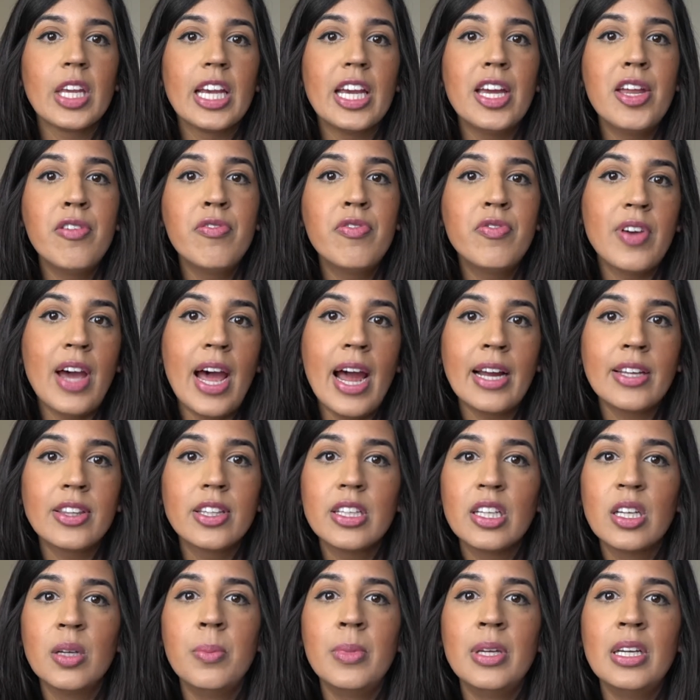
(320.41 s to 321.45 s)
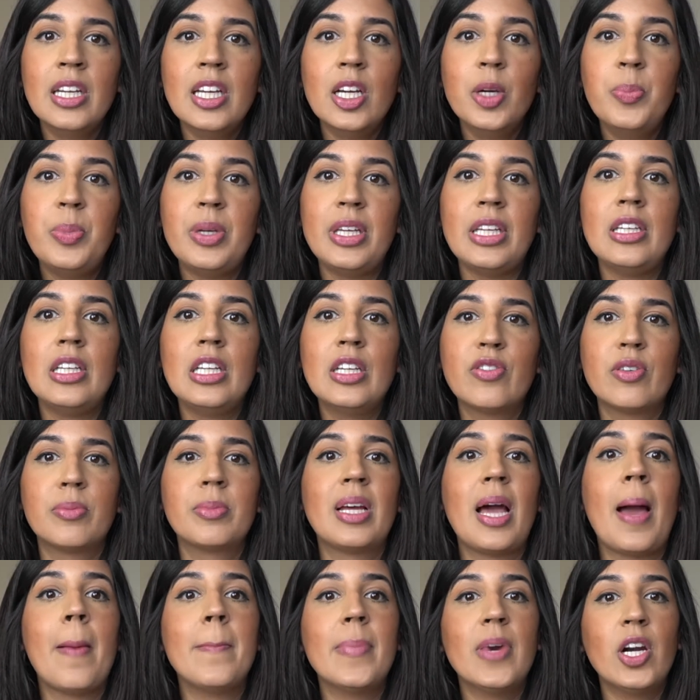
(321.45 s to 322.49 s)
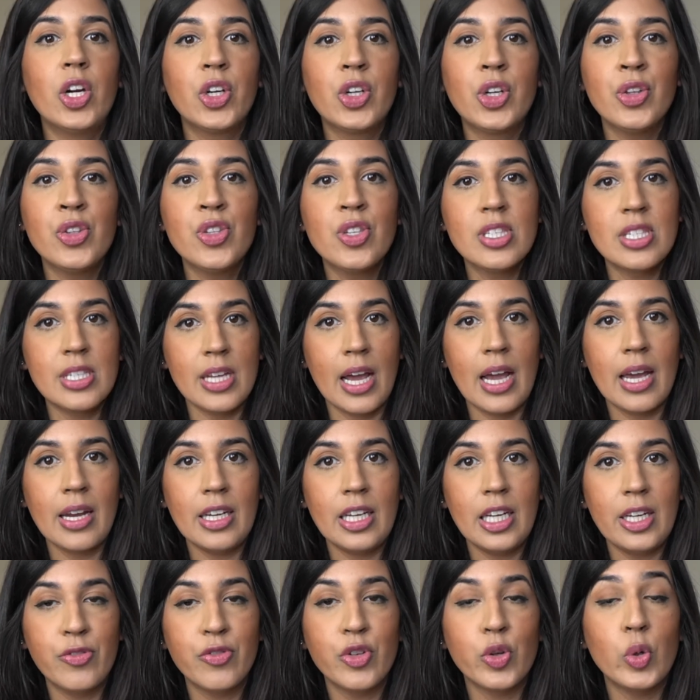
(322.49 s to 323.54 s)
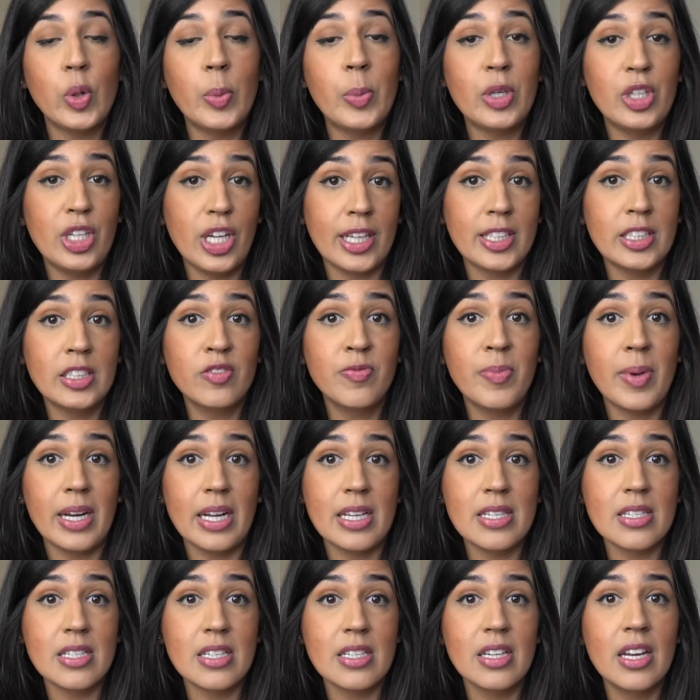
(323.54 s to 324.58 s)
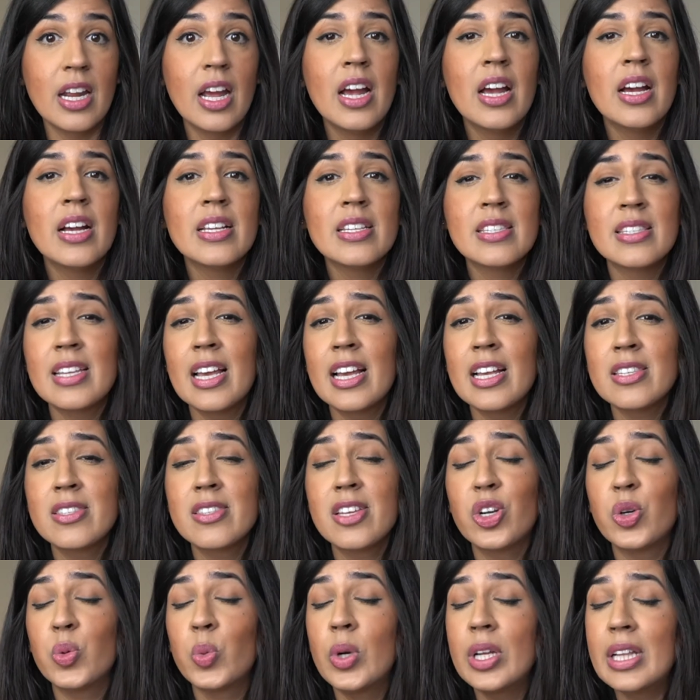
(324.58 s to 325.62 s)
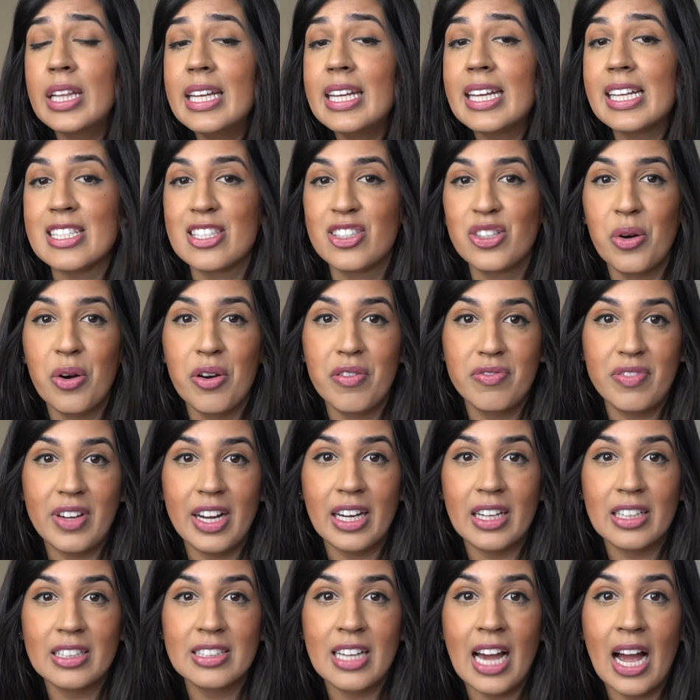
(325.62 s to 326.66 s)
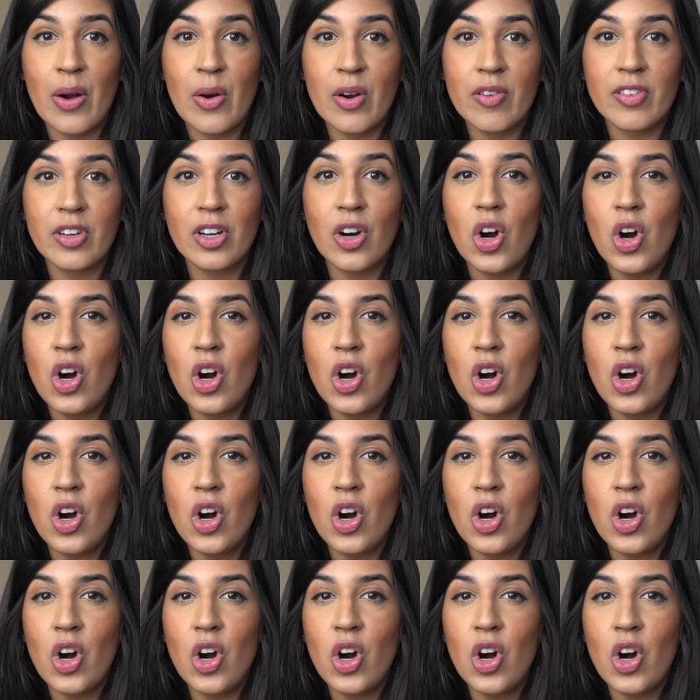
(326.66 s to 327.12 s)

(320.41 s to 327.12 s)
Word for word: In fact, the committee opinion from the American Society for Reproductive Medicine says there really is no effect, however,